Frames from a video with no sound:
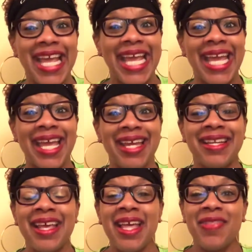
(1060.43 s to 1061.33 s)
And
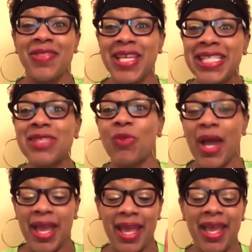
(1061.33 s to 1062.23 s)
this
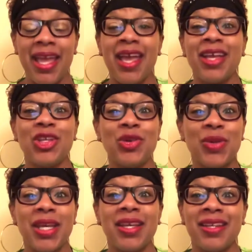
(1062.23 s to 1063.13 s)
way you
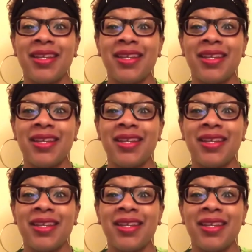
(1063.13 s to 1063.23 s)
can,